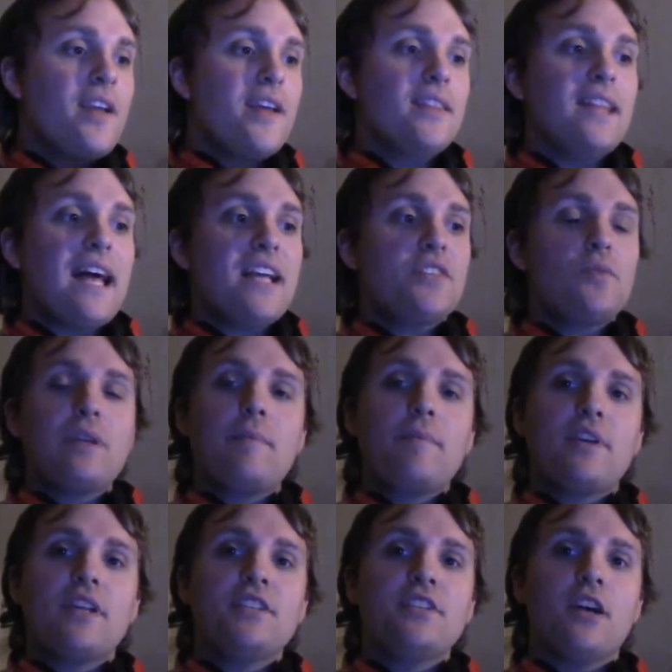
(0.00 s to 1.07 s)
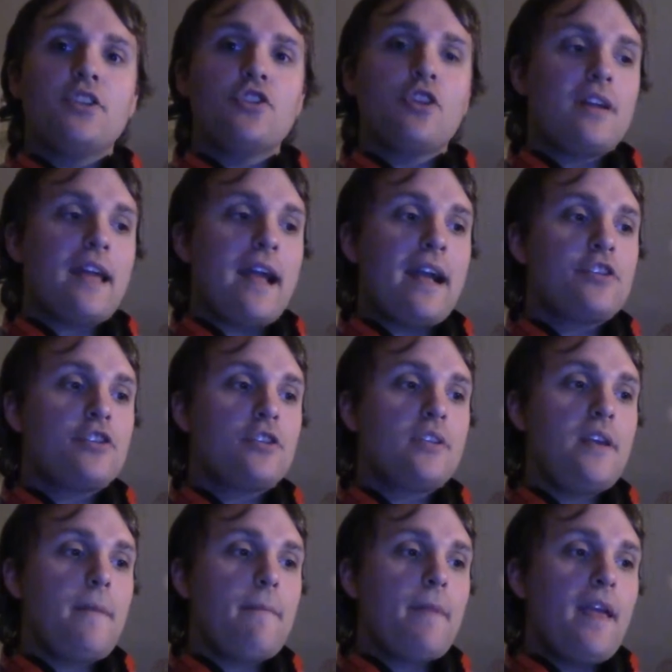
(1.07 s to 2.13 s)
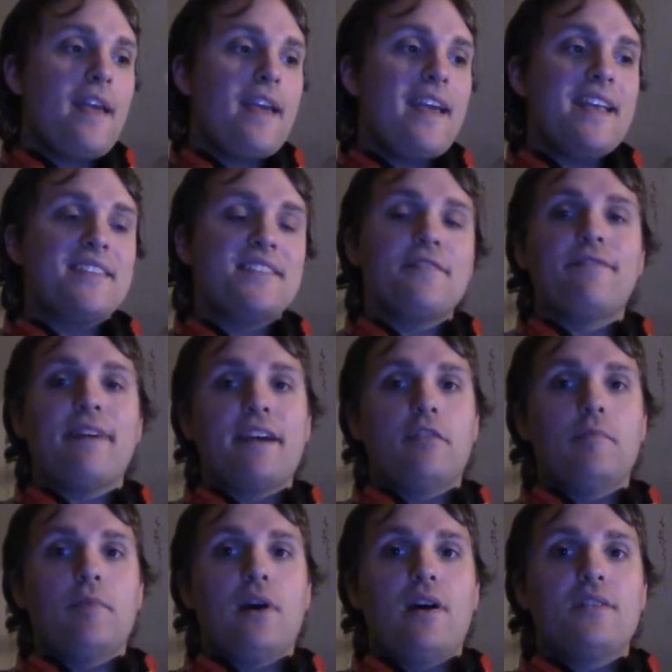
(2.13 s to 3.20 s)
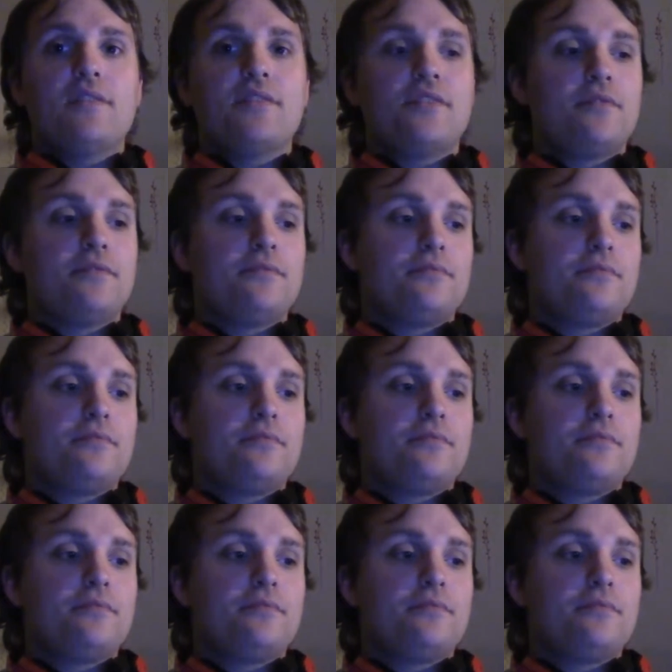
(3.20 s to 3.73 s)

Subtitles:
Last one I'm going to touch on, actually, is the final boss.